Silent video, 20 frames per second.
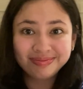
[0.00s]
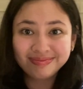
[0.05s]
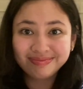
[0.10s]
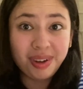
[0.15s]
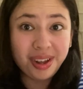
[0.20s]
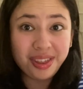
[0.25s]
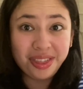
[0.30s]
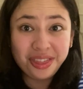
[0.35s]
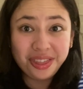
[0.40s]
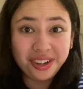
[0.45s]

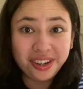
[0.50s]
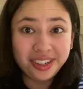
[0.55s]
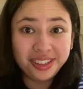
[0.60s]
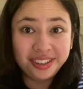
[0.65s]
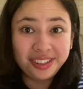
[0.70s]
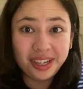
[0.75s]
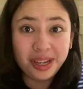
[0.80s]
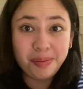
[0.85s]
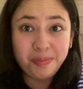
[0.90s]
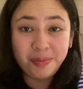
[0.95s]
My third
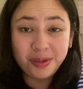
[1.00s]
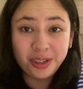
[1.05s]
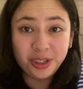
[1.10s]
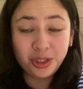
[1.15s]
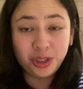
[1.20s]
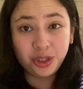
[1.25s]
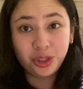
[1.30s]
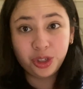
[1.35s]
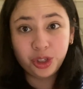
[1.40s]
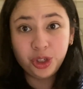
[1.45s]
tip
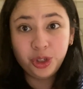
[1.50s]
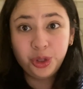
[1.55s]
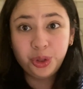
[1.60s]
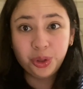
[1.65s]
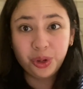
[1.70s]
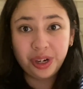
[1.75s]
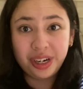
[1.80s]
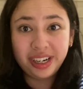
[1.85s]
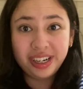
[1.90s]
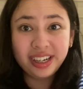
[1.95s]
is to
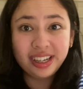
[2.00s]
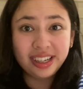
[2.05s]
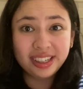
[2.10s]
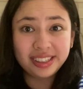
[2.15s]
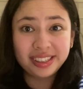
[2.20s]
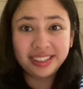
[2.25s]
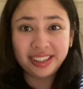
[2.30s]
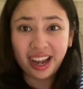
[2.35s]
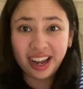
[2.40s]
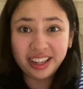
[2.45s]
join a
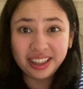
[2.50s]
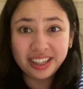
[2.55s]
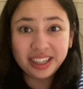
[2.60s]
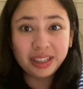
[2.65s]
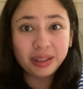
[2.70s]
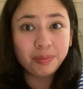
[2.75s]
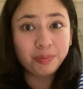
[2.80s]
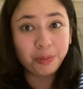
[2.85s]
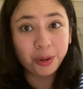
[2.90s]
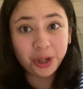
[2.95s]

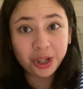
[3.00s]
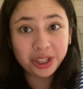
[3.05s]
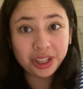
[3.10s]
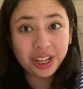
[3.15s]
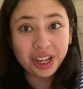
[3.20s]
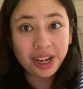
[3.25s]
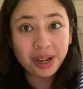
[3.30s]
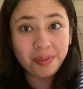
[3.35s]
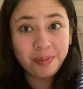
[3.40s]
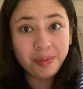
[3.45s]
silent book
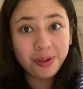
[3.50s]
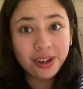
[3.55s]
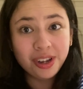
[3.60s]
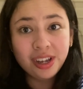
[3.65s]
club.